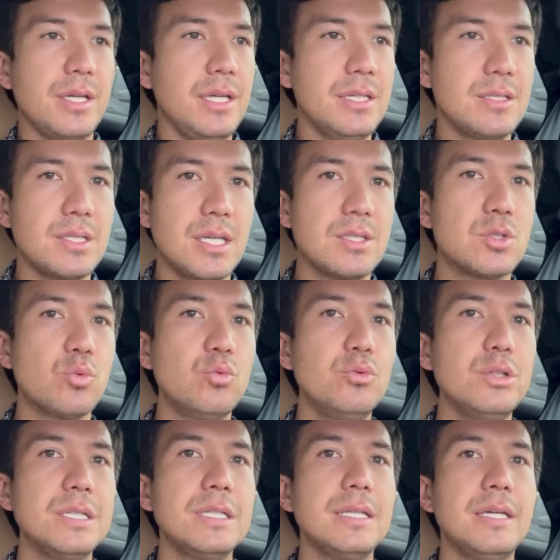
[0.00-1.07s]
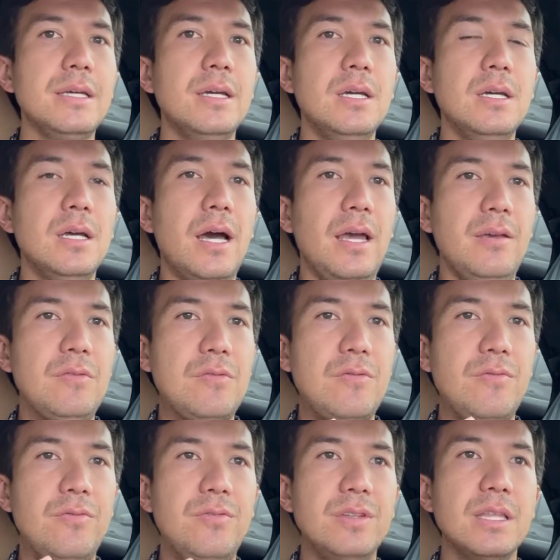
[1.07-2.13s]
It's really a
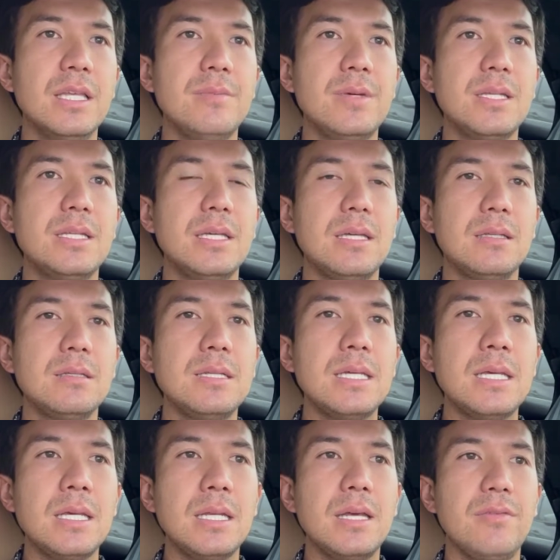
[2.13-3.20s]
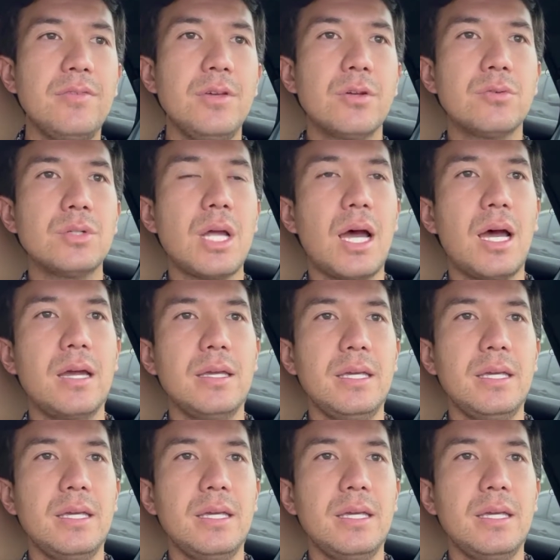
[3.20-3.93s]
limited need if you're not